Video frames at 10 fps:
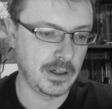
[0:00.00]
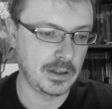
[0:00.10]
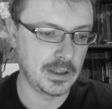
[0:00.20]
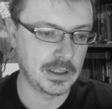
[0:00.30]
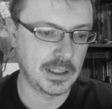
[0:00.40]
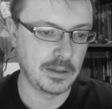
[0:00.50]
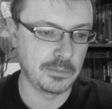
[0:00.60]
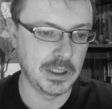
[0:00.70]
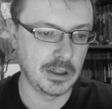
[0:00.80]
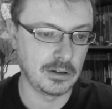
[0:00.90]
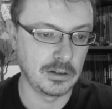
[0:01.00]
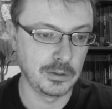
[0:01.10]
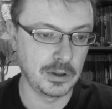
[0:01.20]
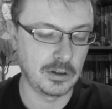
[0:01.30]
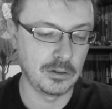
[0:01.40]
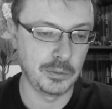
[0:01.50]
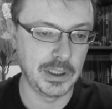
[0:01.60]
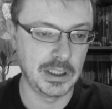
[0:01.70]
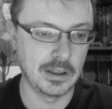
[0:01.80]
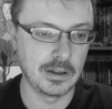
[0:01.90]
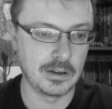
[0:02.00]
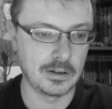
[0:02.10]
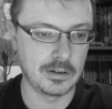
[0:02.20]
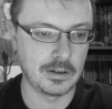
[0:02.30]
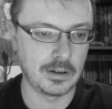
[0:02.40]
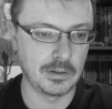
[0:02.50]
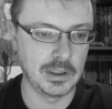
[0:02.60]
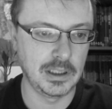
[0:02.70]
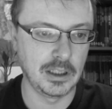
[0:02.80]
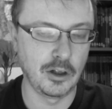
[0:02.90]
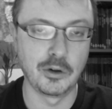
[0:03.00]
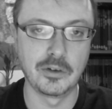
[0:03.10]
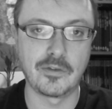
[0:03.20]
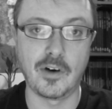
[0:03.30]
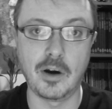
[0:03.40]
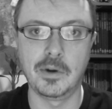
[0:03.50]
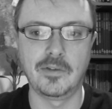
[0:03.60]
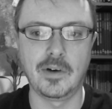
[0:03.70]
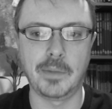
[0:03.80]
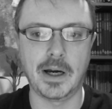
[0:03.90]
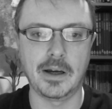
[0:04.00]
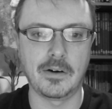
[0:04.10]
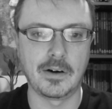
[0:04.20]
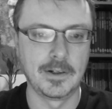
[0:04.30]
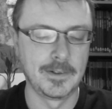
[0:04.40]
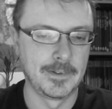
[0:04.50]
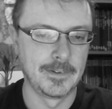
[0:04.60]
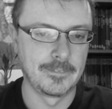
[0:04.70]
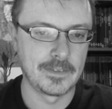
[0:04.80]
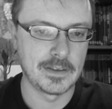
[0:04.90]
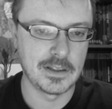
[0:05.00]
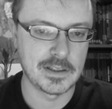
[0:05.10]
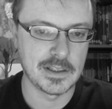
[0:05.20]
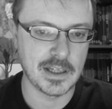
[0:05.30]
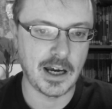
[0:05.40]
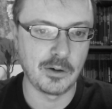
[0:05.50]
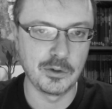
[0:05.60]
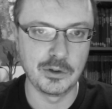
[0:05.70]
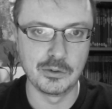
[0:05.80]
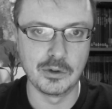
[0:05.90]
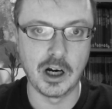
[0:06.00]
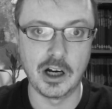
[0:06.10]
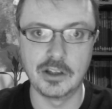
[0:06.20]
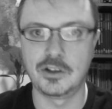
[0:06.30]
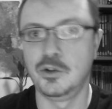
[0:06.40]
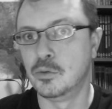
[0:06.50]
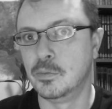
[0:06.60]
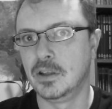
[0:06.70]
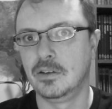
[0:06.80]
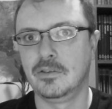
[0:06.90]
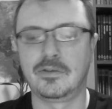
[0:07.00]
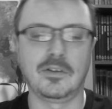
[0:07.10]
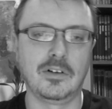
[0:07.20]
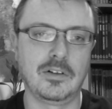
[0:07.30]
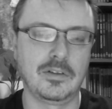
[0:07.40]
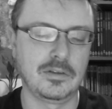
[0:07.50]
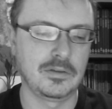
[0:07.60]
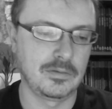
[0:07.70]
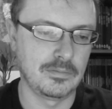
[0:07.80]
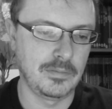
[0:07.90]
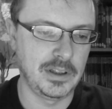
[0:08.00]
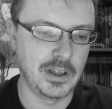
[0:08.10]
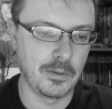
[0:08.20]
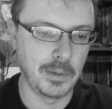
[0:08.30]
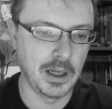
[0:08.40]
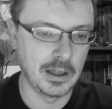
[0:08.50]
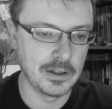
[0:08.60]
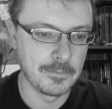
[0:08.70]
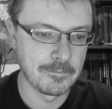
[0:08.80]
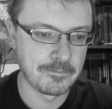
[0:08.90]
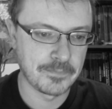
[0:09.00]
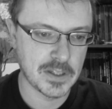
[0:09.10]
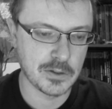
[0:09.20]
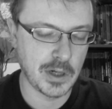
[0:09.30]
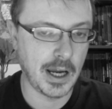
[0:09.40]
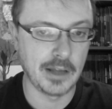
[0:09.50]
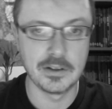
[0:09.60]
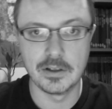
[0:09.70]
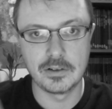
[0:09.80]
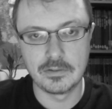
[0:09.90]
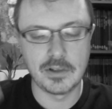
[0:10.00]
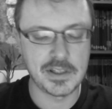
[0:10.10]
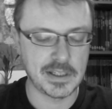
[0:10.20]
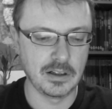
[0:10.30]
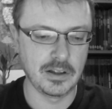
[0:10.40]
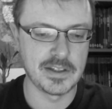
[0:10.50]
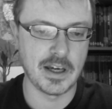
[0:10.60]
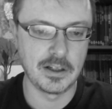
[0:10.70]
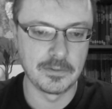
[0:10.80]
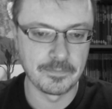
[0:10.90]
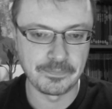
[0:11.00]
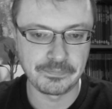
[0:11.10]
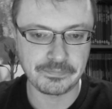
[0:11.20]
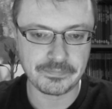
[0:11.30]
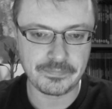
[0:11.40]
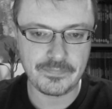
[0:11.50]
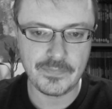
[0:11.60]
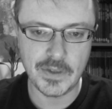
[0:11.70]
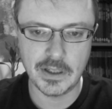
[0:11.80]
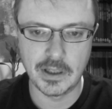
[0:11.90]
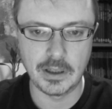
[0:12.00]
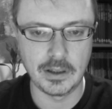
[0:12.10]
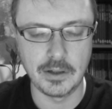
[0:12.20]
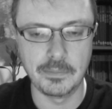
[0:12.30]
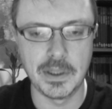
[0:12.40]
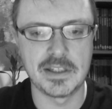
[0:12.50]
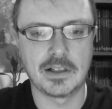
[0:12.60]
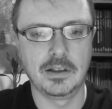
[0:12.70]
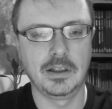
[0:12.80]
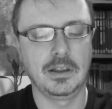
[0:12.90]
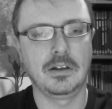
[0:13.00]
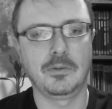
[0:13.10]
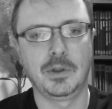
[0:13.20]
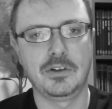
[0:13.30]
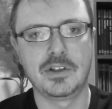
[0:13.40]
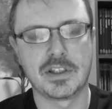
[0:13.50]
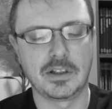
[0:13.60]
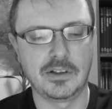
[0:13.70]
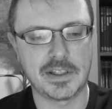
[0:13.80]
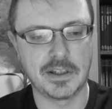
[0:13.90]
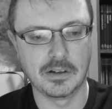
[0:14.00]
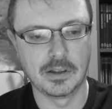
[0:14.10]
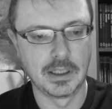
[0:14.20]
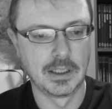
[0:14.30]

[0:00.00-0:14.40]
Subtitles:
that can be only learned from a vampire. This is how you hunt human for their blood. So I had the skill design, and basically when you design a skill,